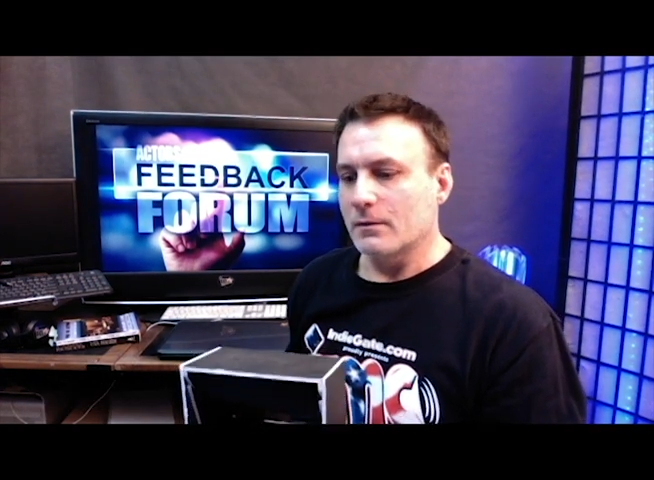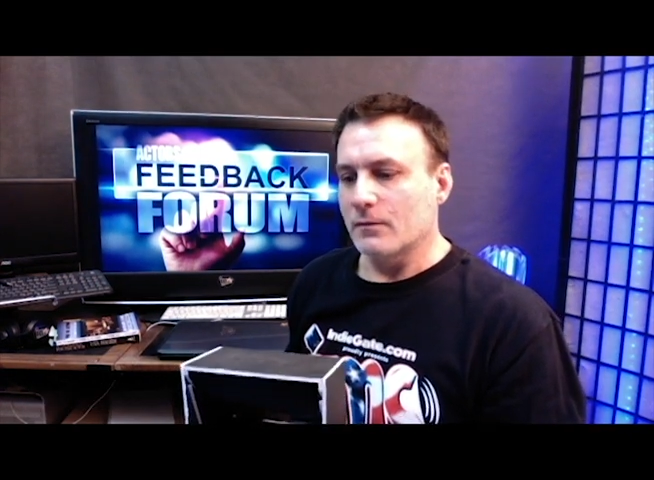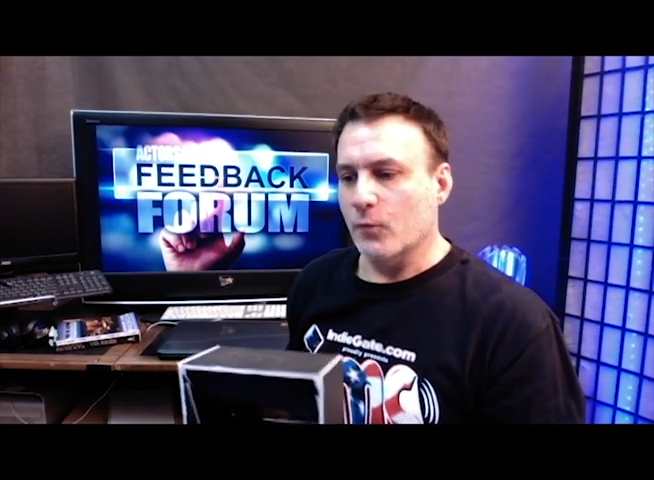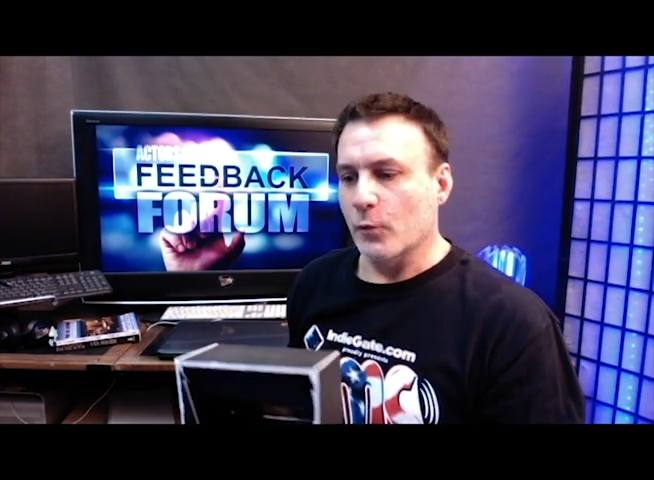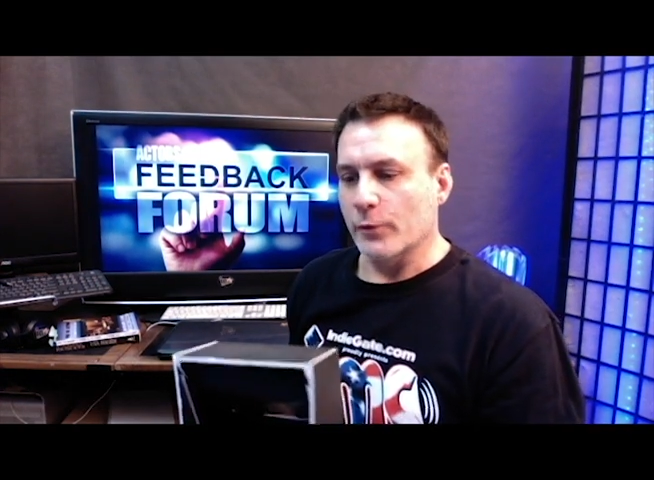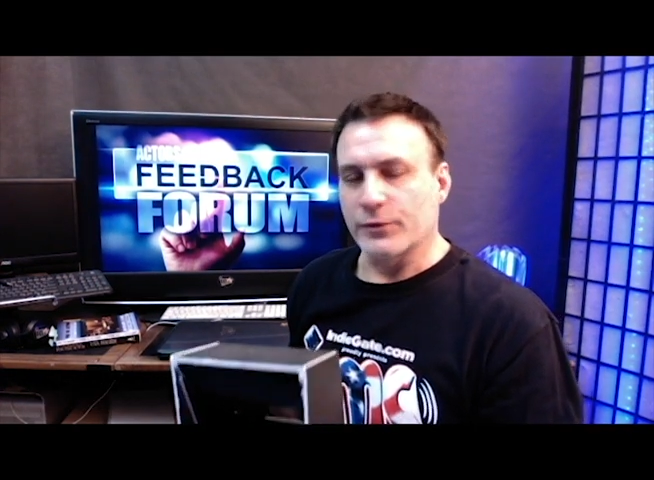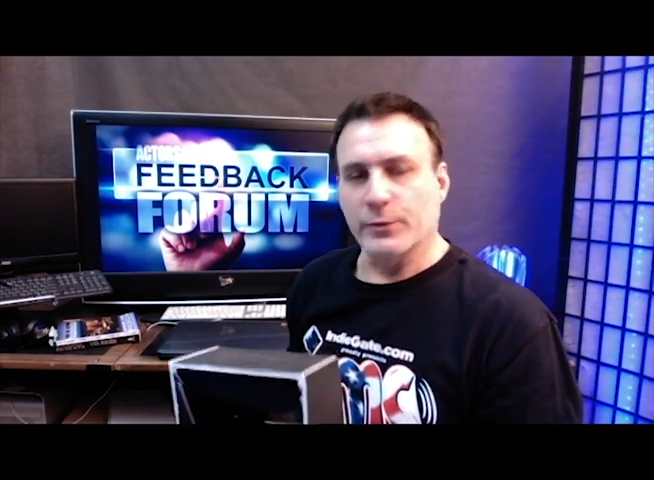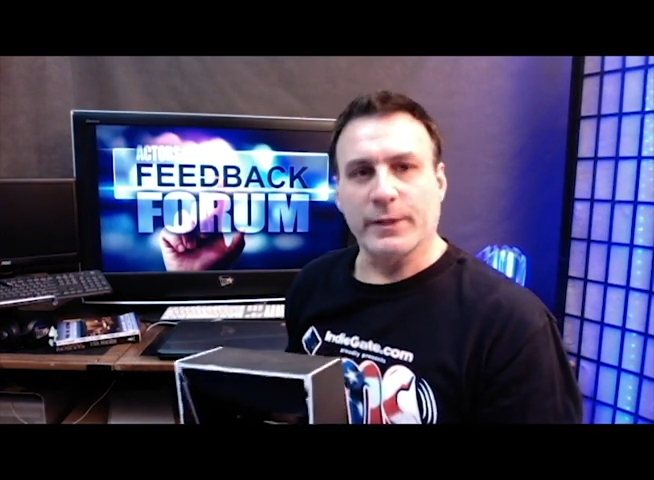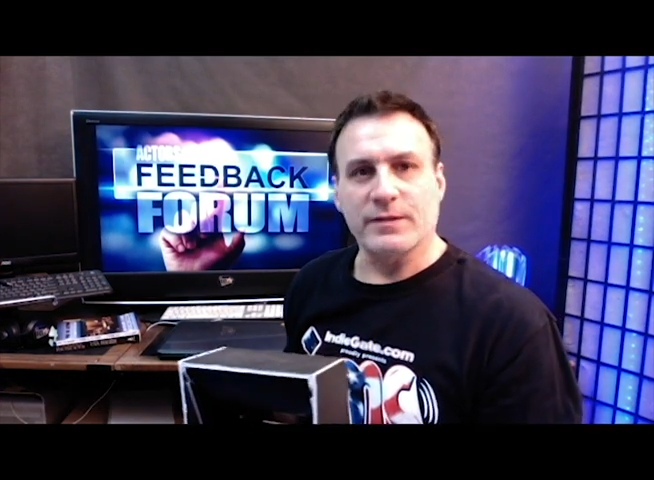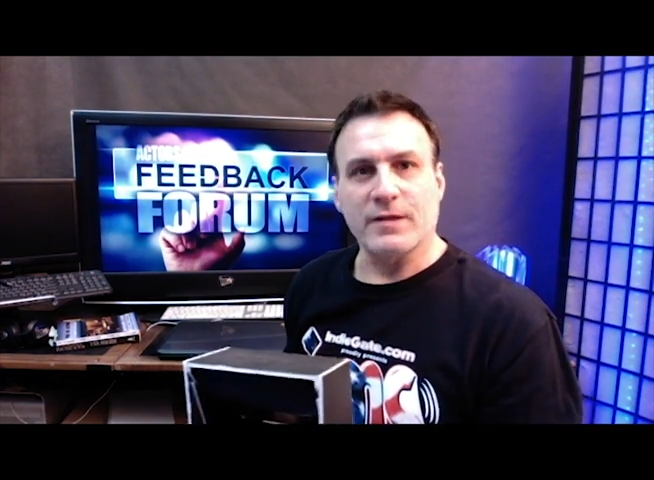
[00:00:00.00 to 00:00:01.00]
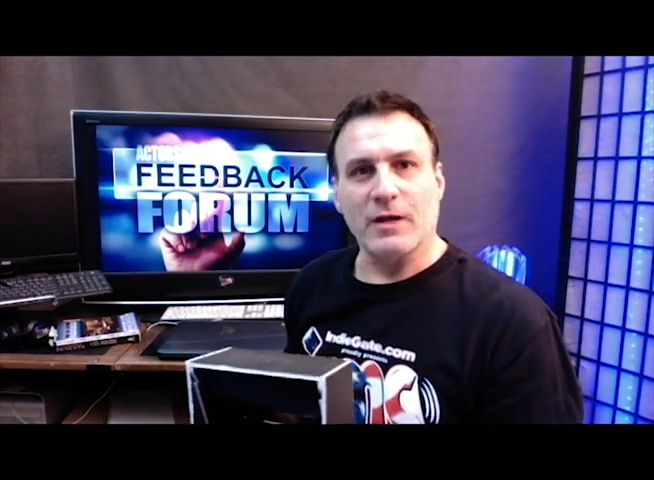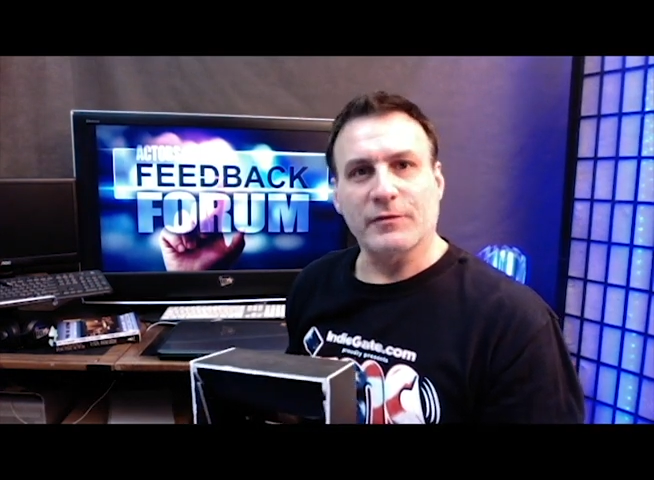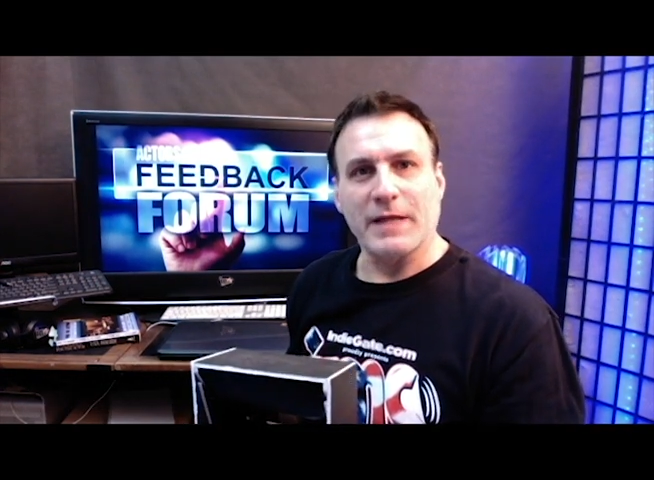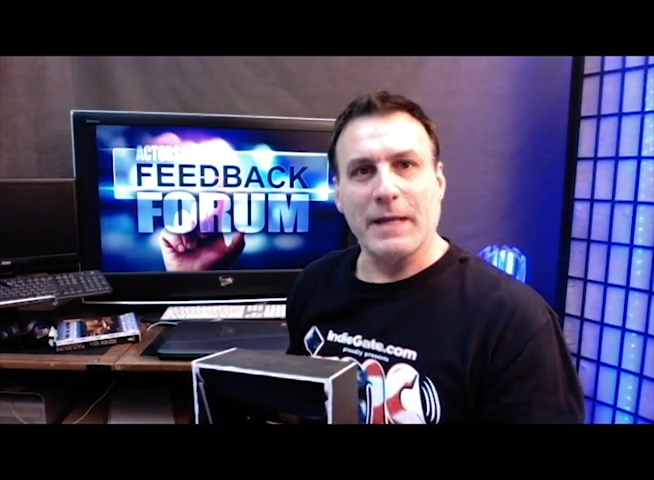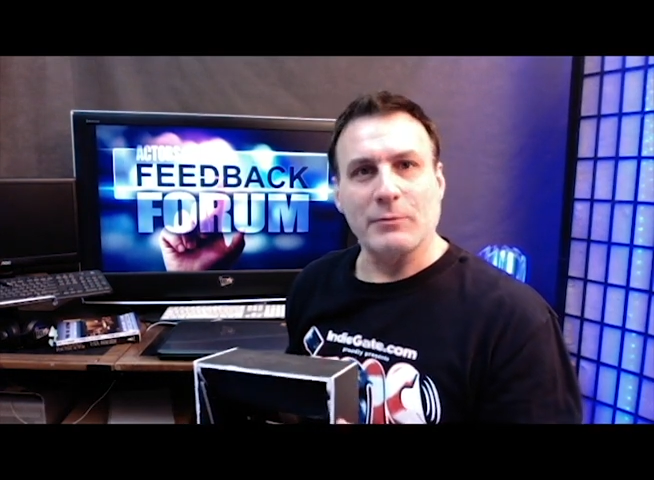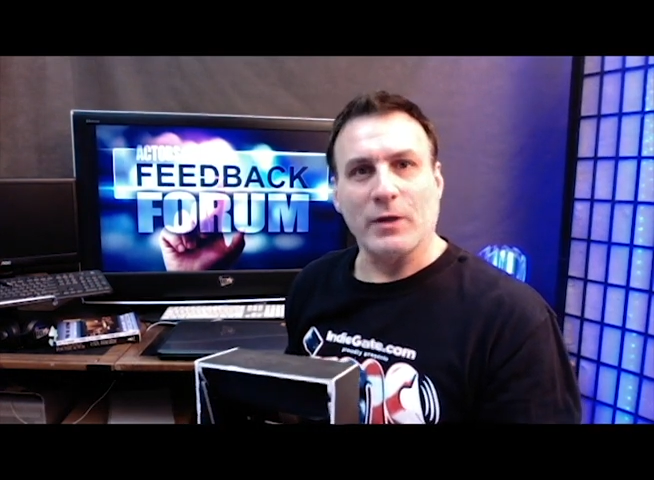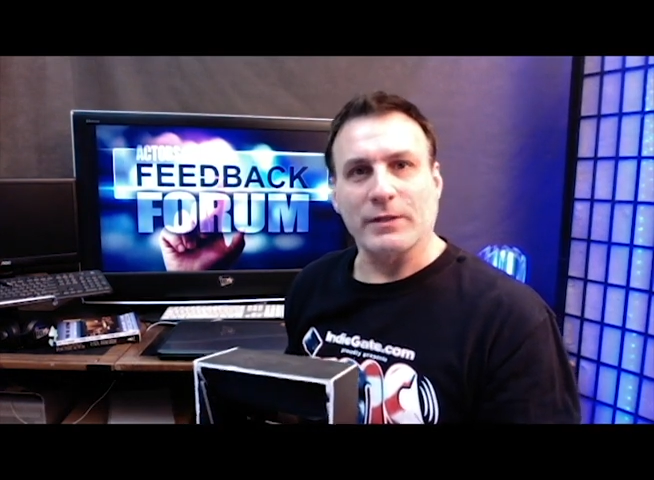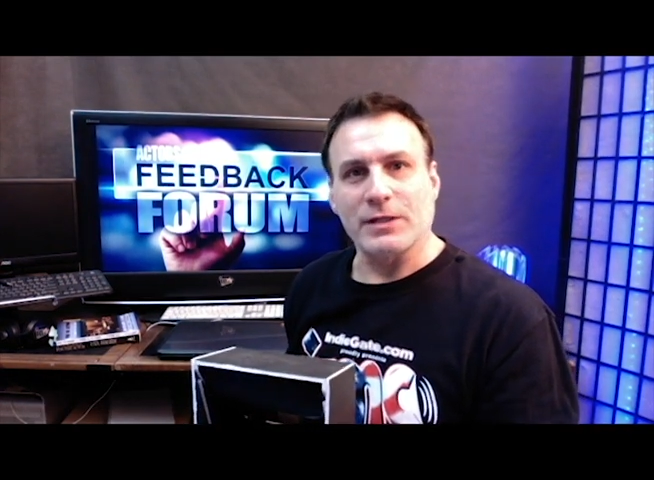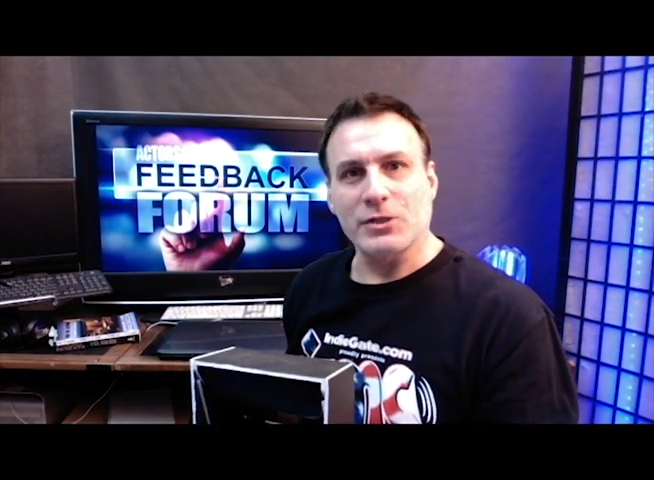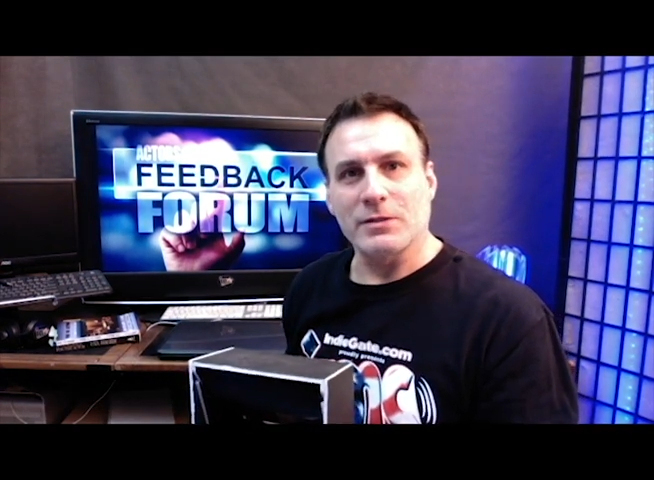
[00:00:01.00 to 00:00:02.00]
for doing self-taped
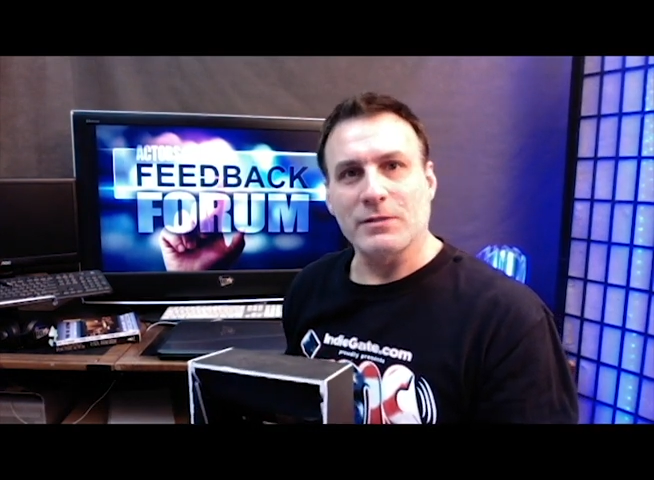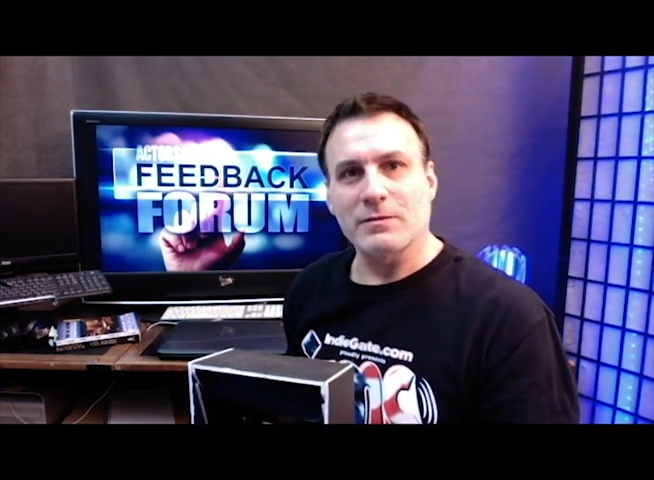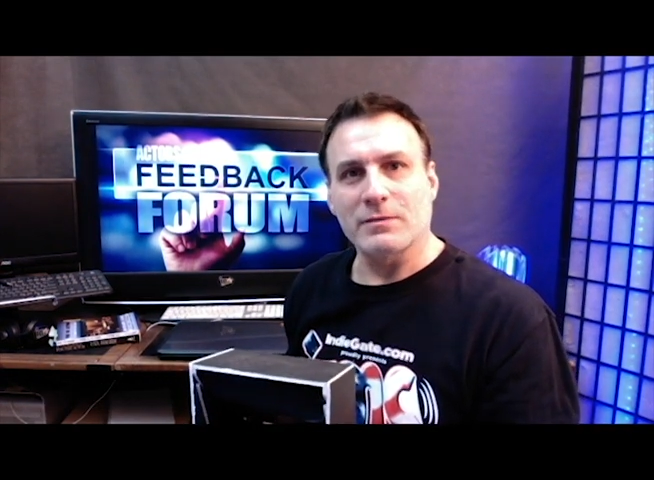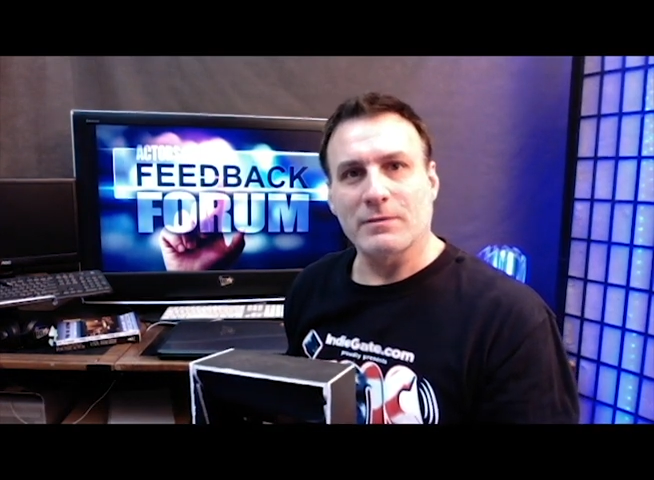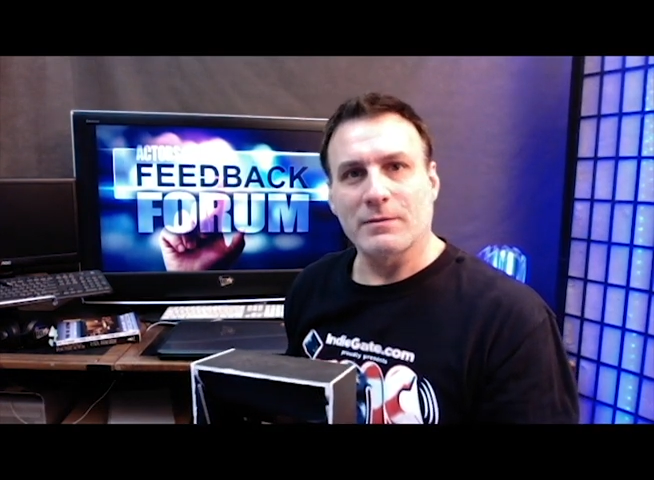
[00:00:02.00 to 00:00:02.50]
auditions